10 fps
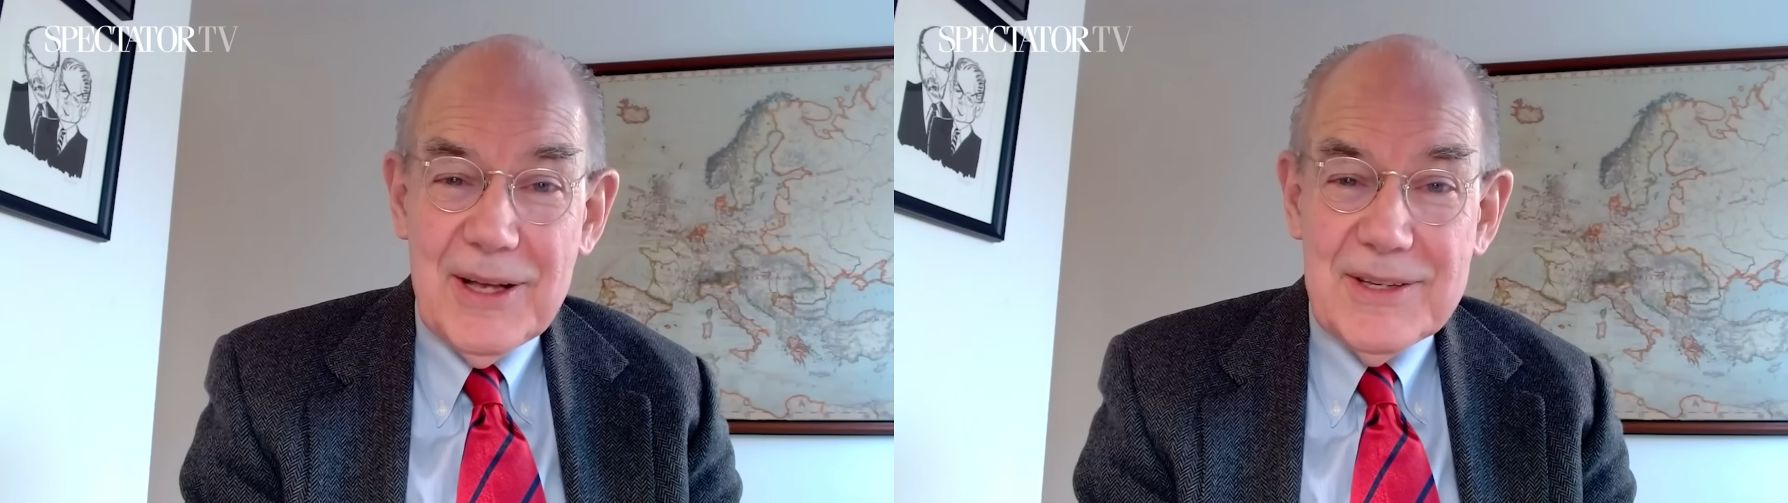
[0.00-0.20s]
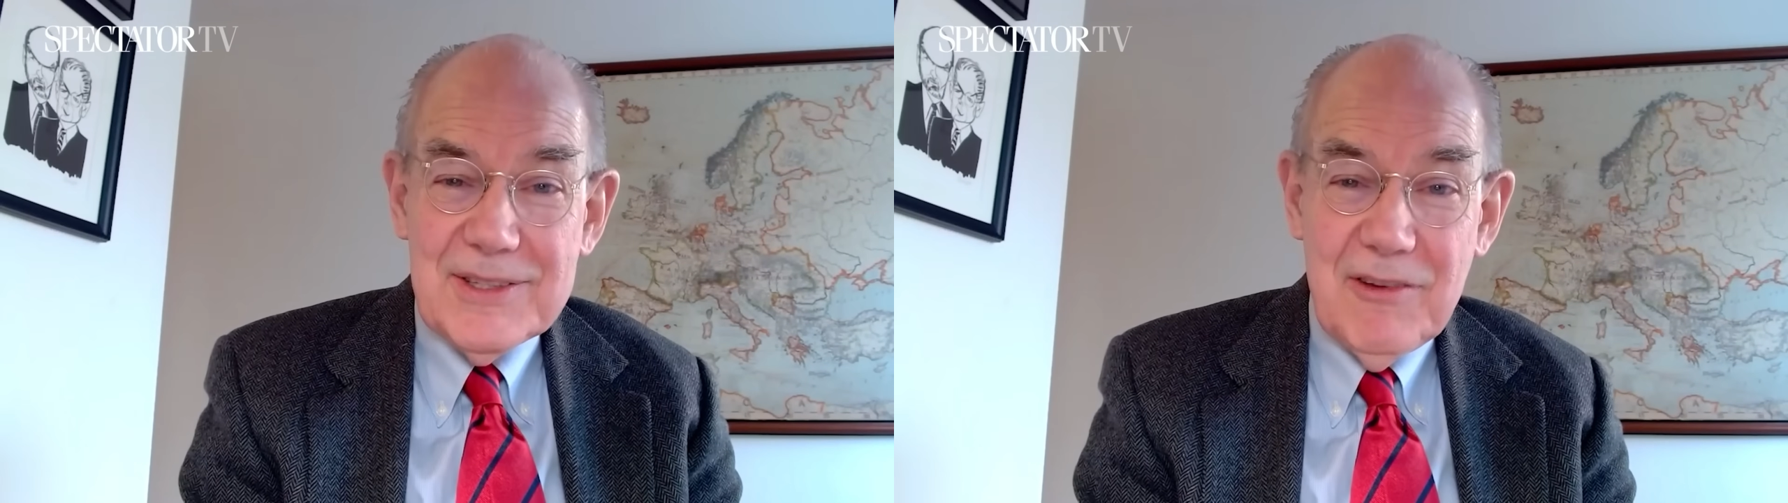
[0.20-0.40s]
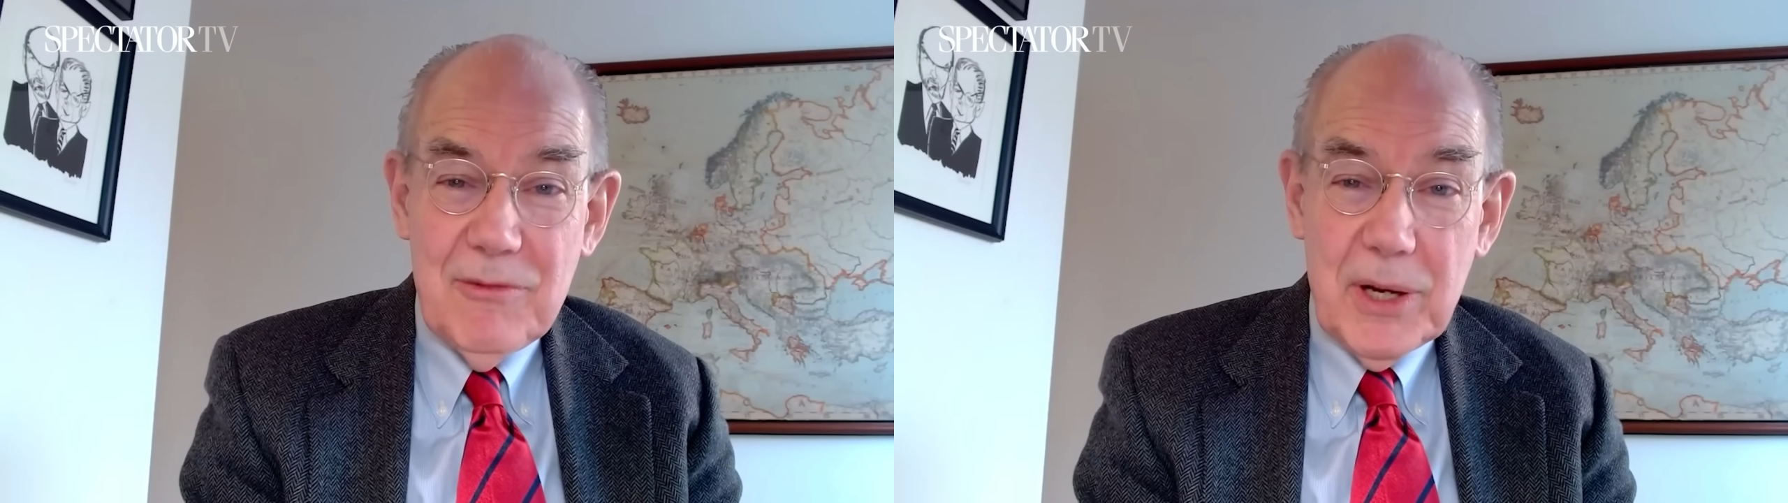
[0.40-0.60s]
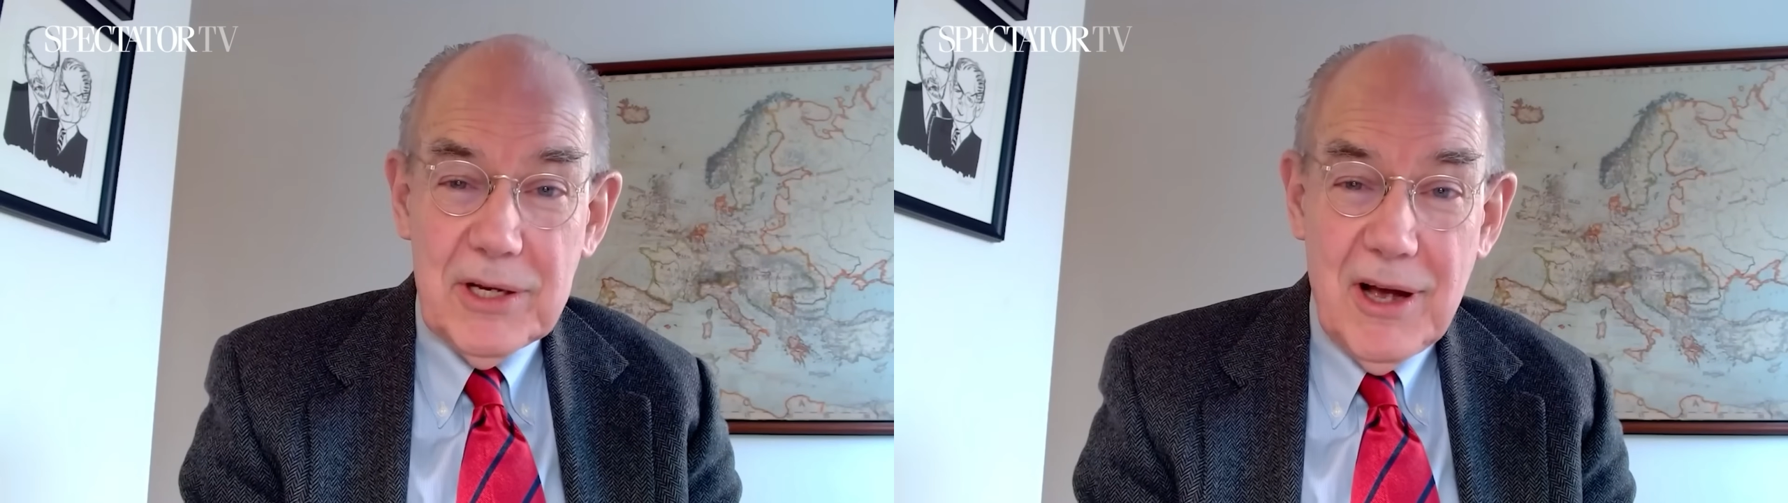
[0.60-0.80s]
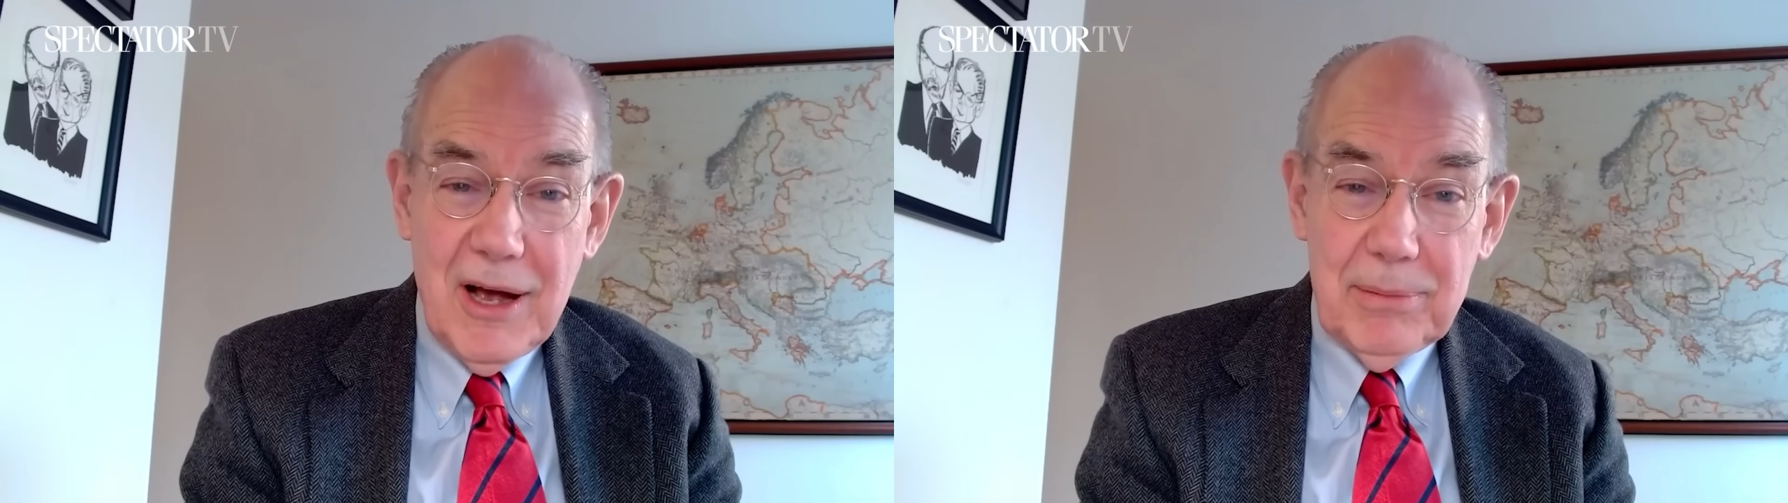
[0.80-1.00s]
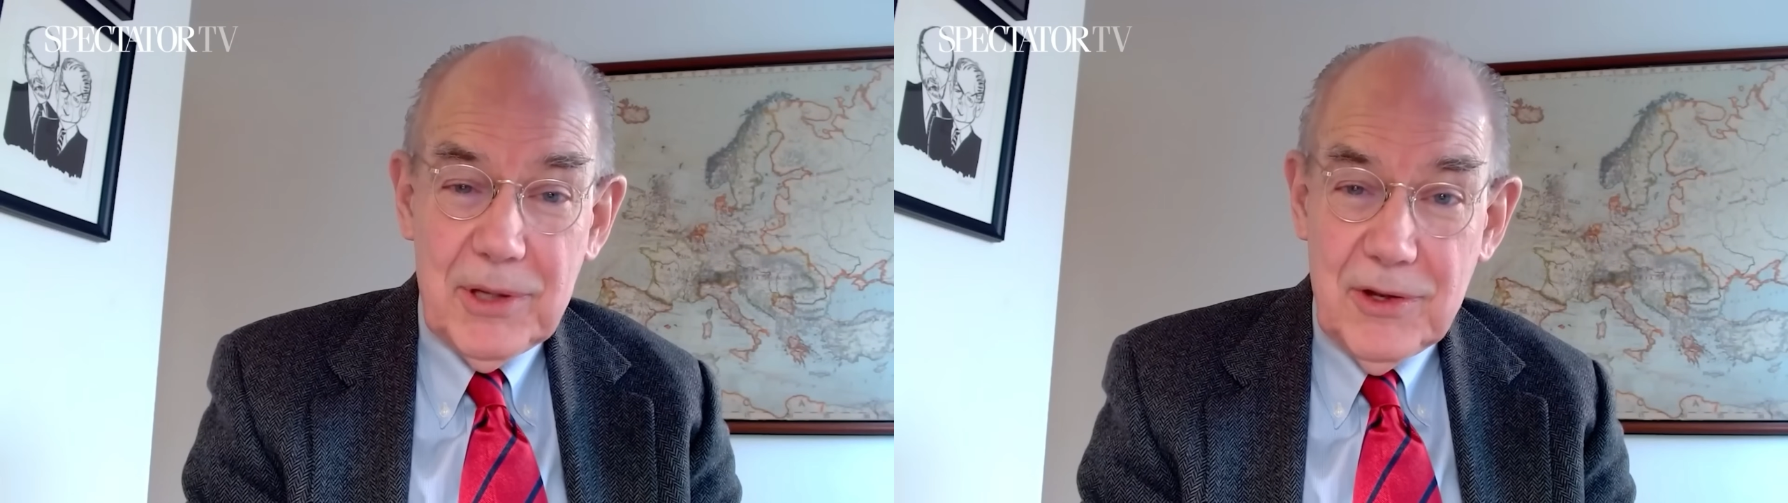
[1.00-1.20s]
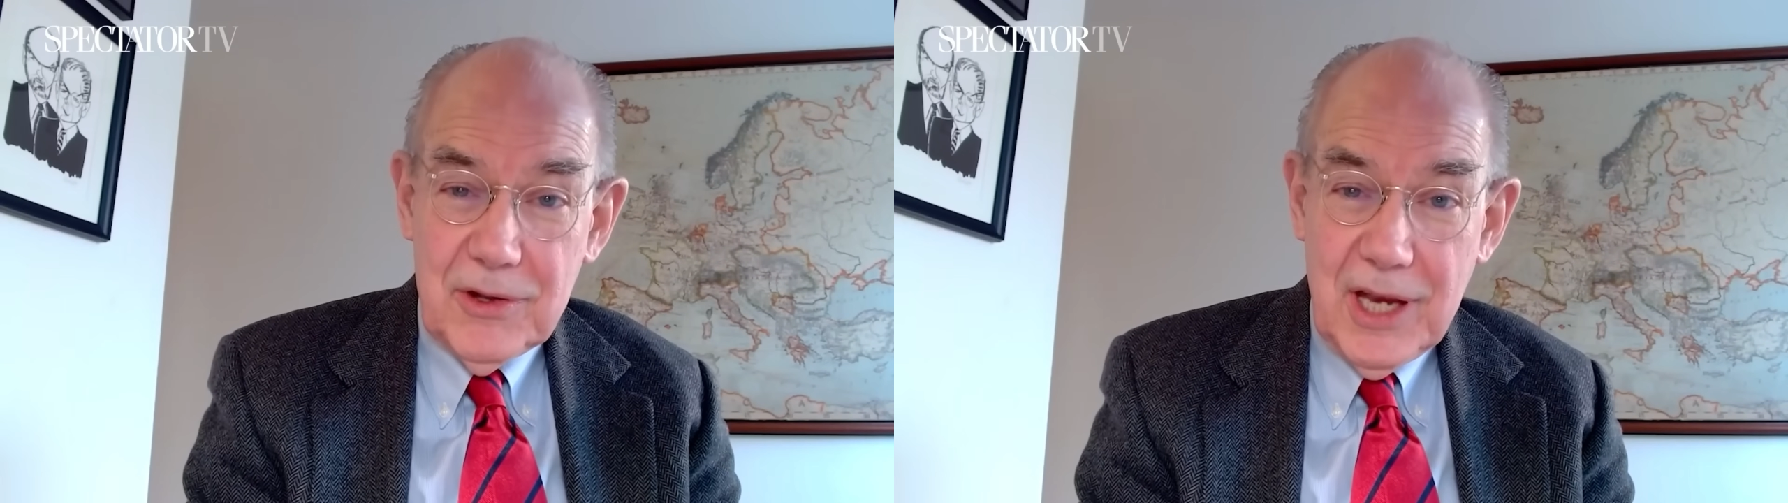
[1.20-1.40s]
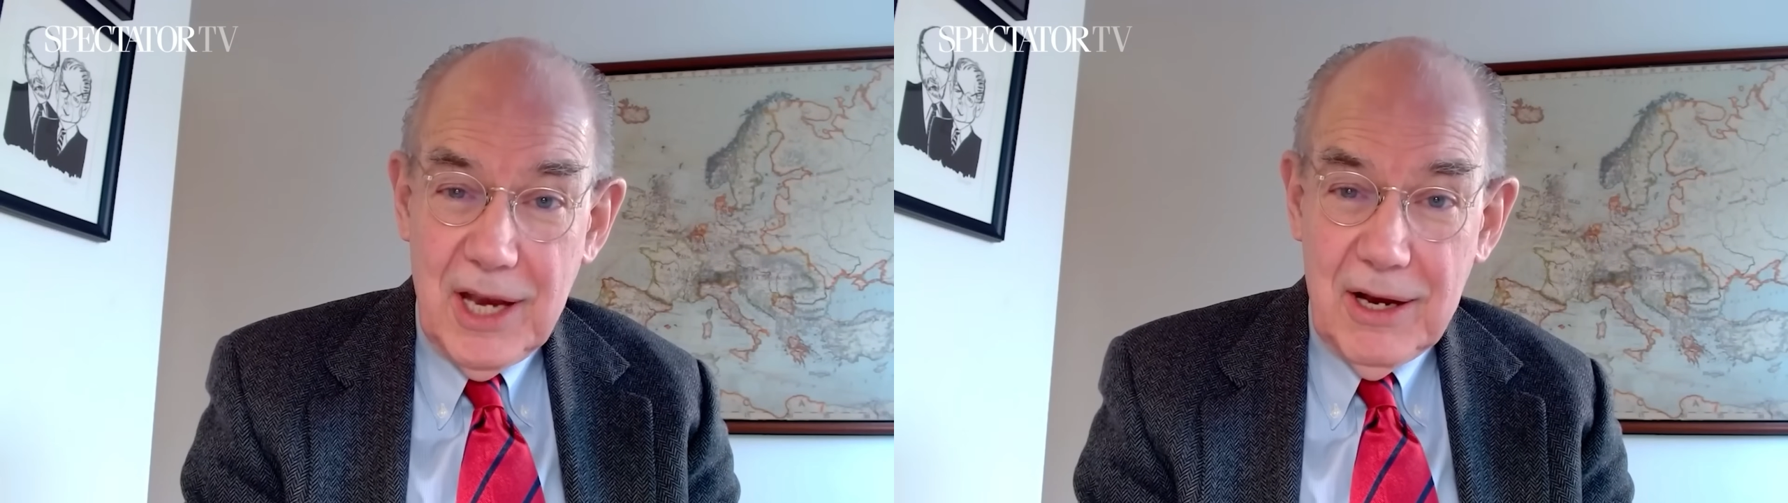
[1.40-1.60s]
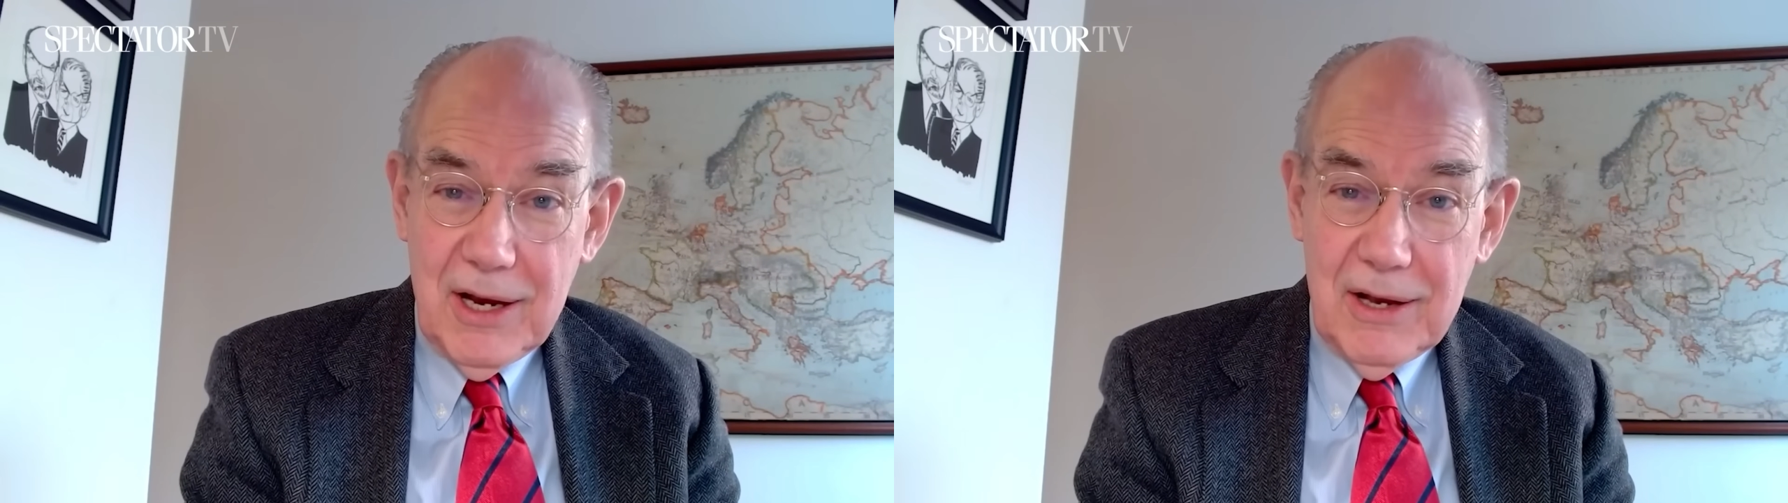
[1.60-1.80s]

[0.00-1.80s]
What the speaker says: Steve Witkoff, to the